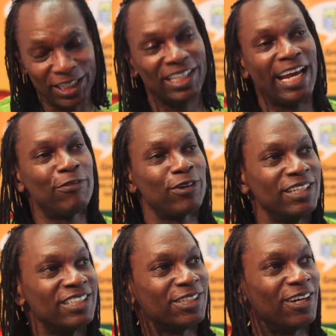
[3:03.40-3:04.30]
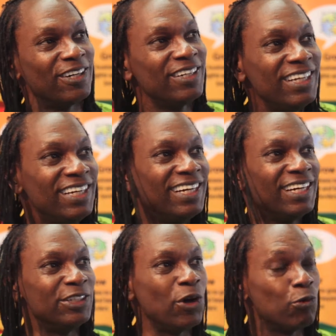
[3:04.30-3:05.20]
the Africans
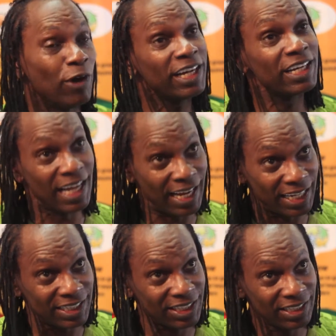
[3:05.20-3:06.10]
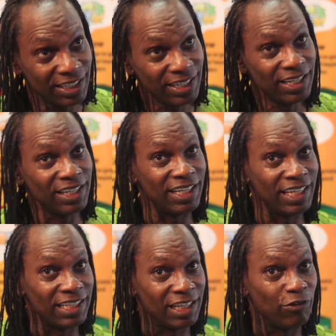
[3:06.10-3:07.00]
don't recognize
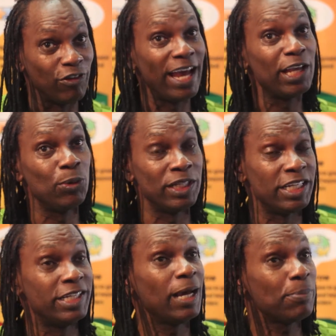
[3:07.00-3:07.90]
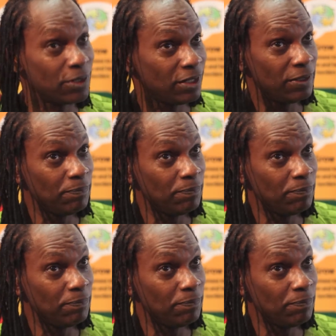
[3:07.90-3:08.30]
the value and the depth